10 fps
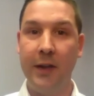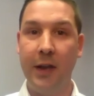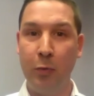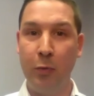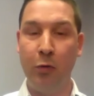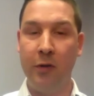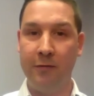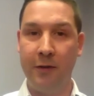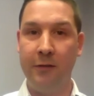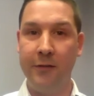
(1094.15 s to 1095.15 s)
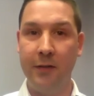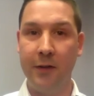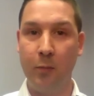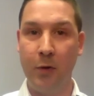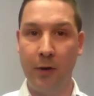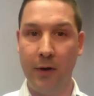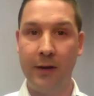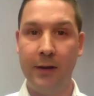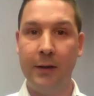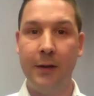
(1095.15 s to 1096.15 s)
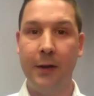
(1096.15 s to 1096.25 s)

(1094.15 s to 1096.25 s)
getting people involved in the community.